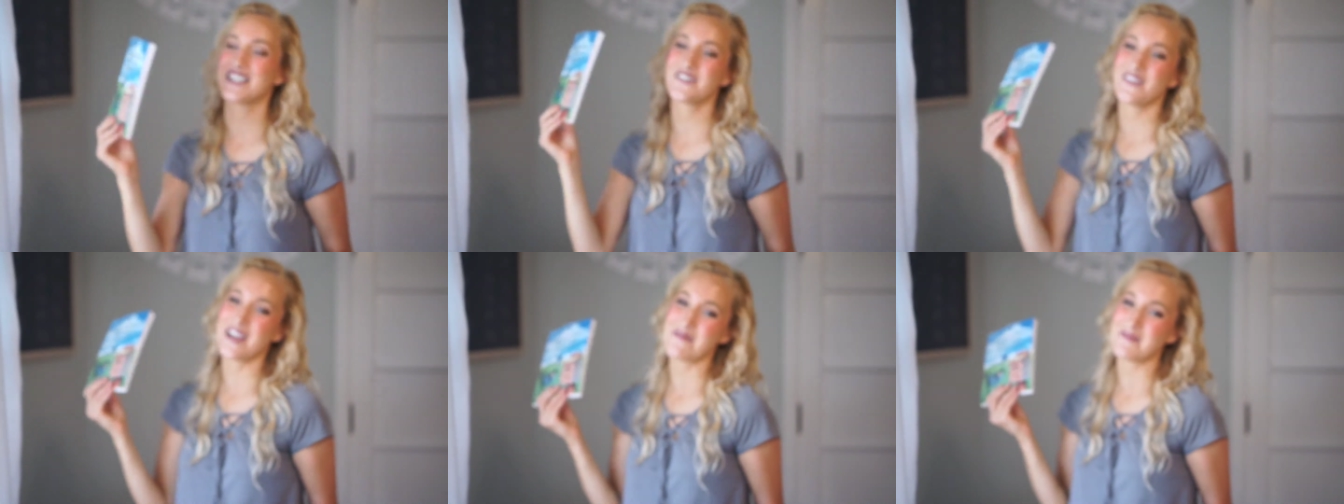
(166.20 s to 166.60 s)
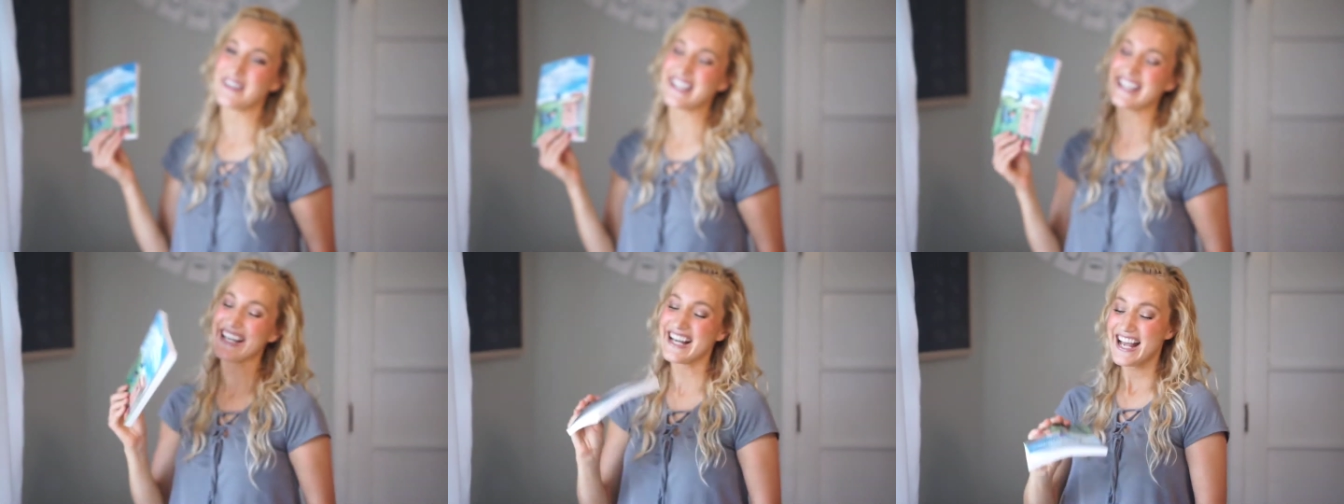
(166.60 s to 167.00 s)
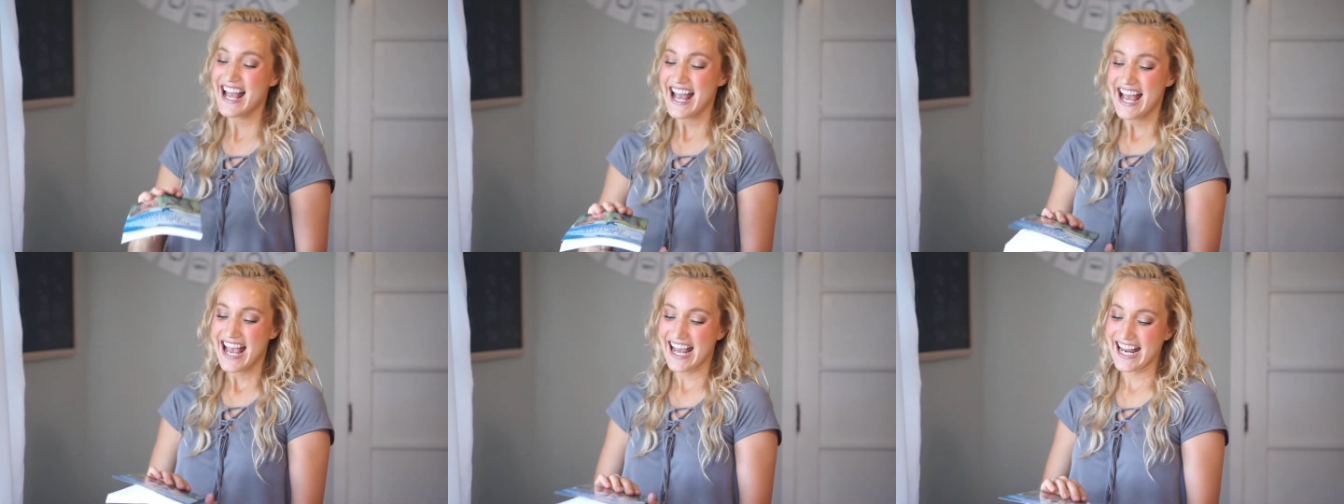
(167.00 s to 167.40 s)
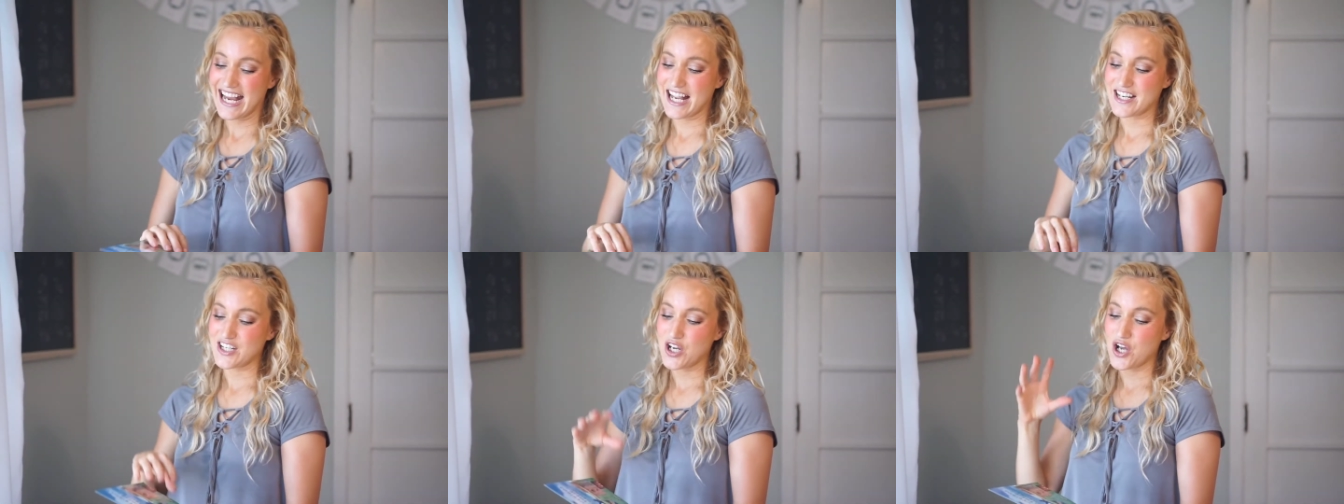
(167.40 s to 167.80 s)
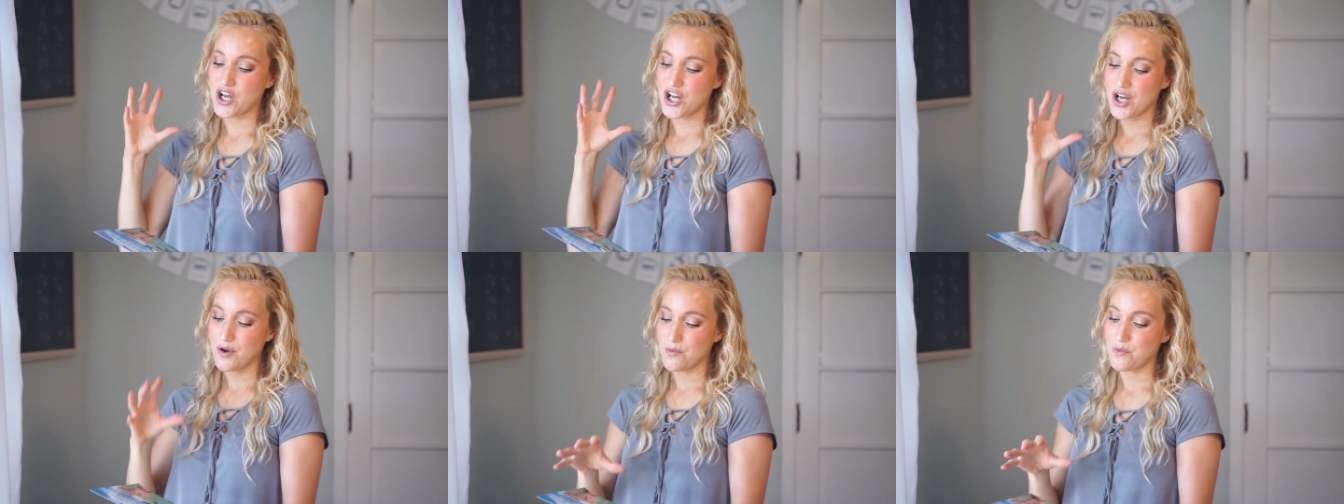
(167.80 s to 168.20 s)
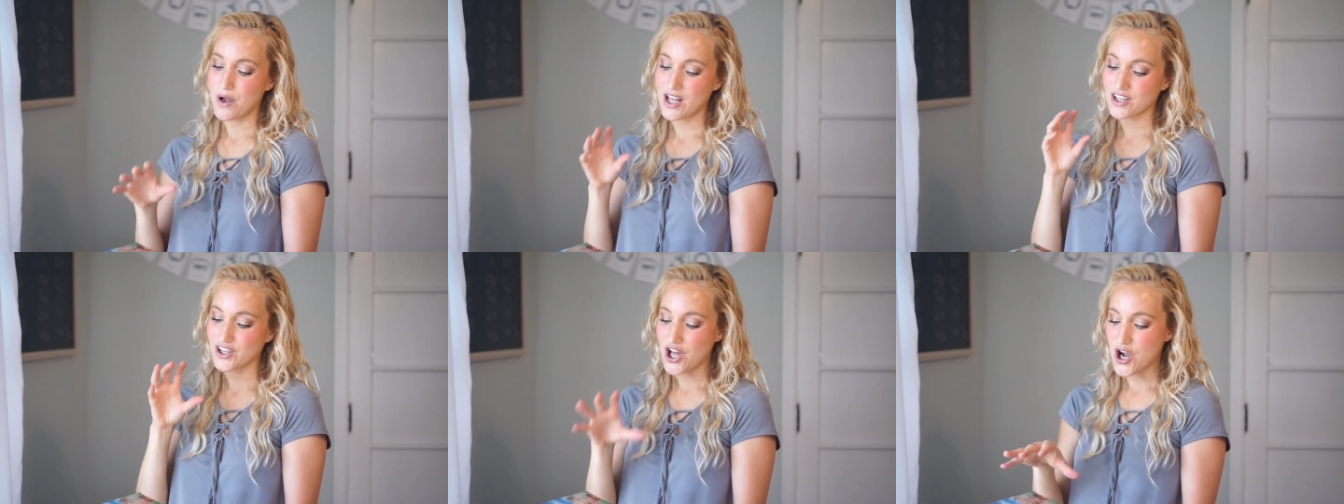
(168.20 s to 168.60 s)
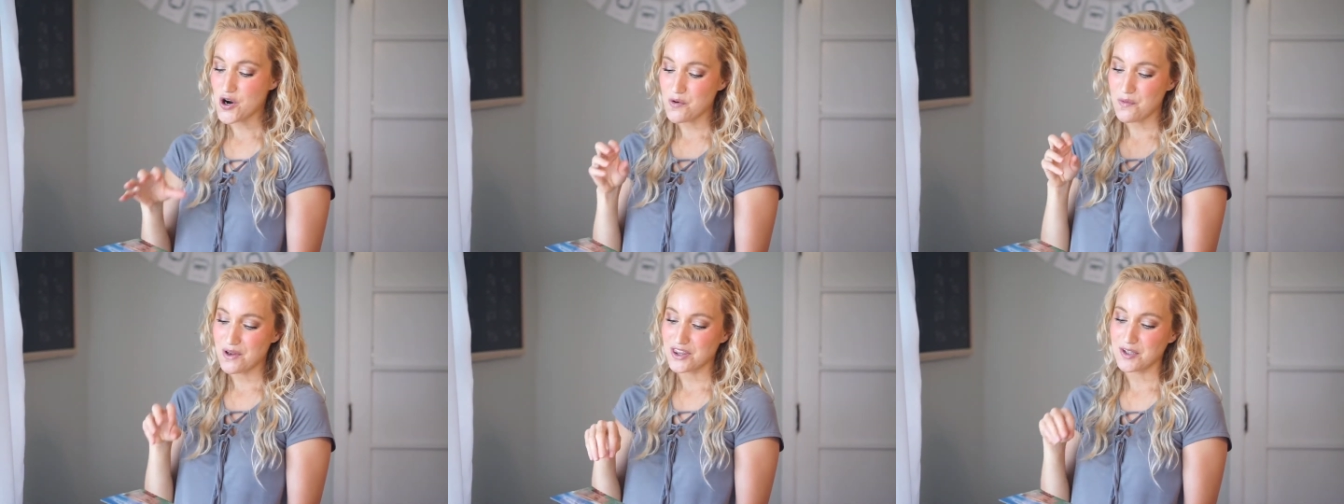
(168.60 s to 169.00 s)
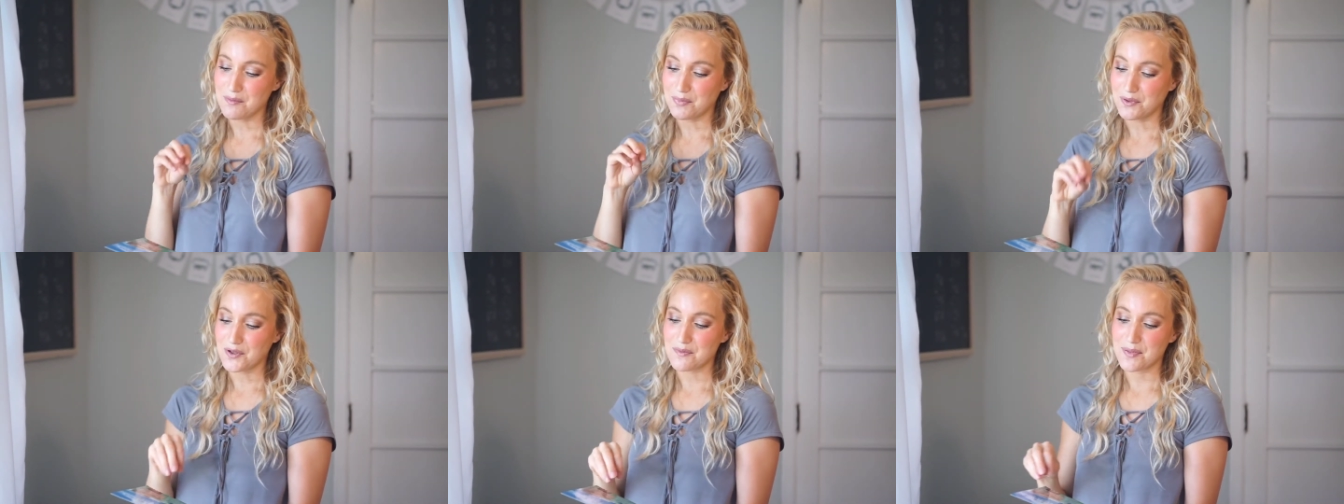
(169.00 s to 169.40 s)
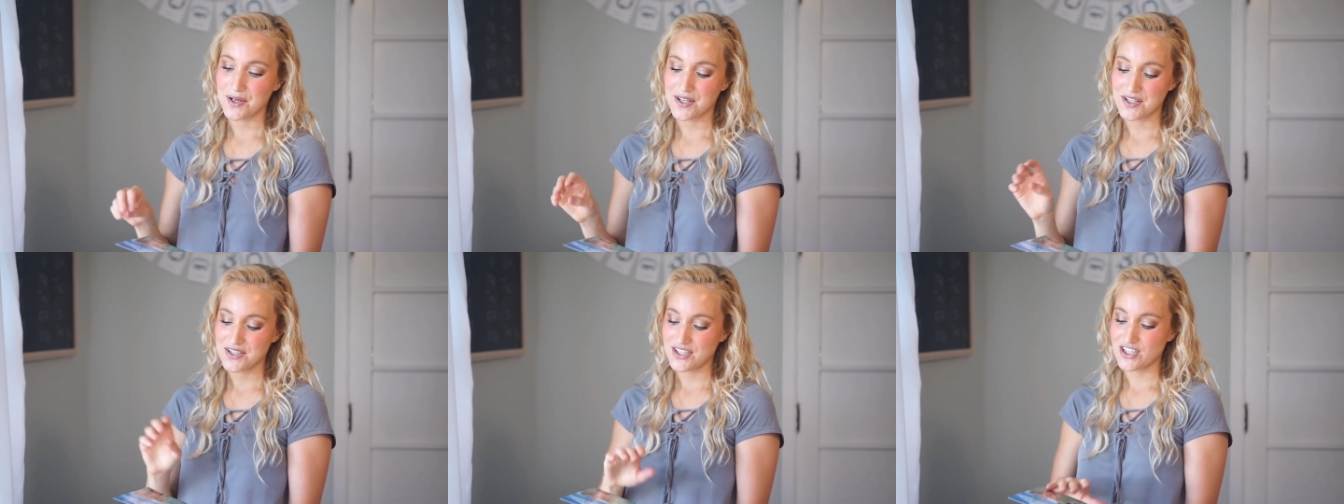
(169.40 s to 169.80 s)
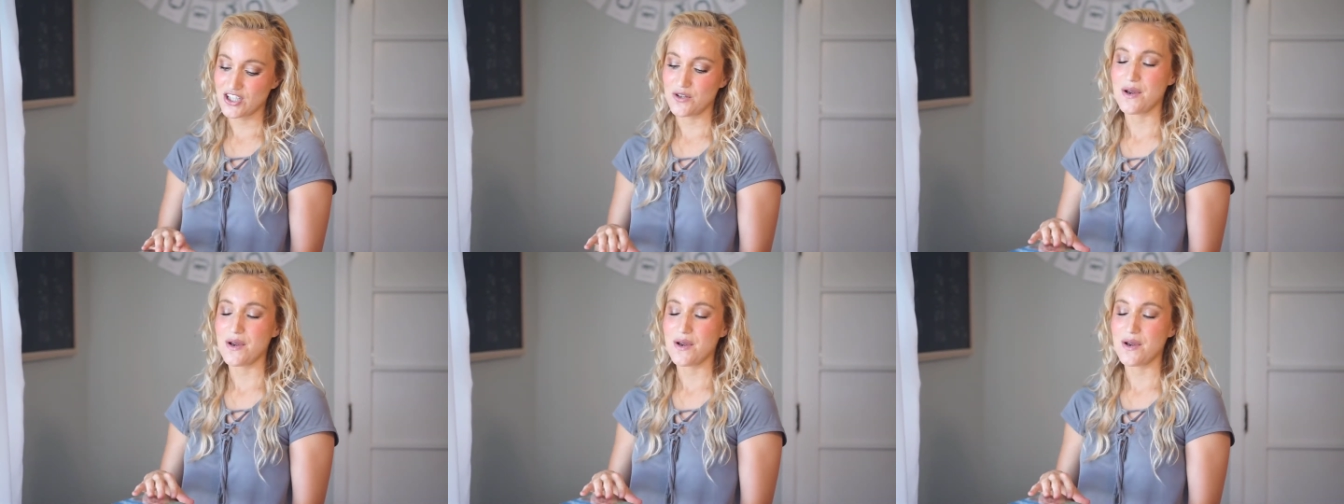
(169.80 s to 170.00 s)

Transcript: family. And along with the bluebirds,